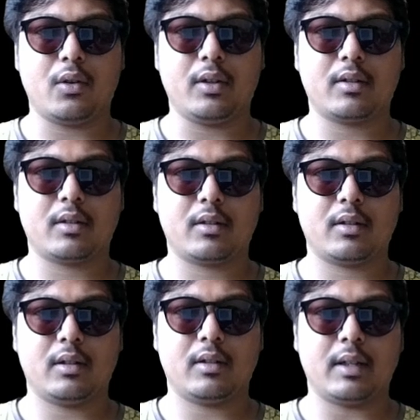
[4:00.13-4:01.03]
rook,
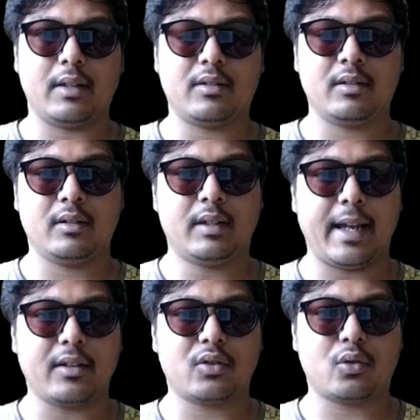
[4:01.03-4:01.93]
then
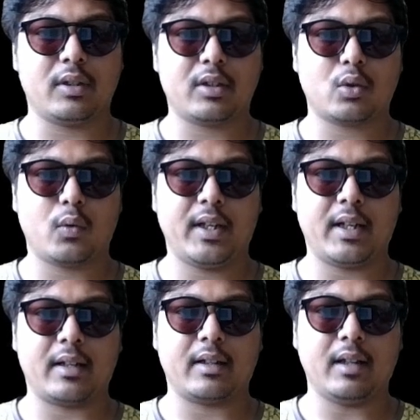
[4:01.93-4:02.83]
thanks to this
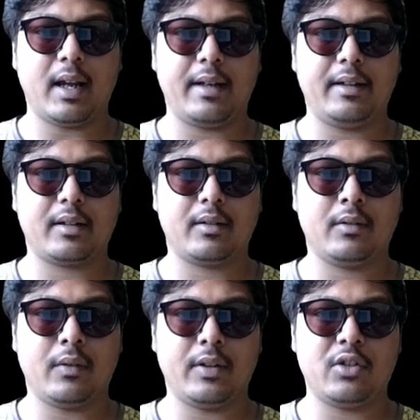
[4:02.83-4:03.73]
queen and the knight,
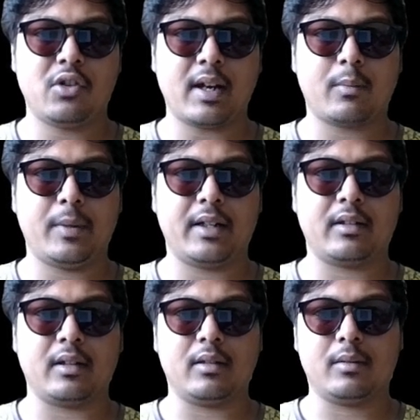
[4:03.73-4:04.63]
we will
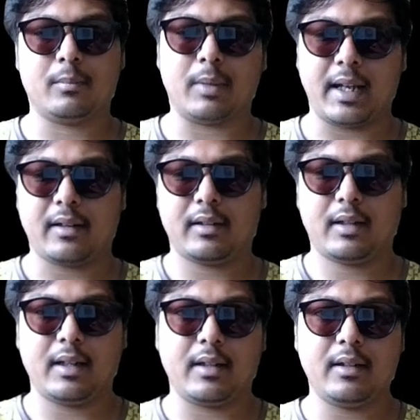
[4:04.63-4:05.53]
checkmate the black
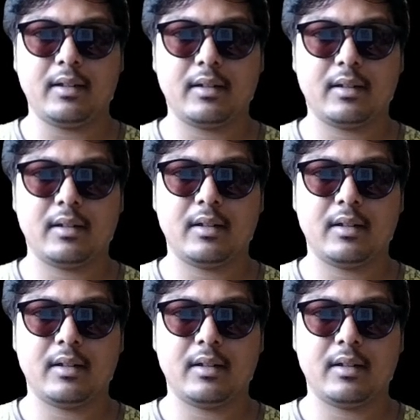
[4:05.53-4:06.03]
king.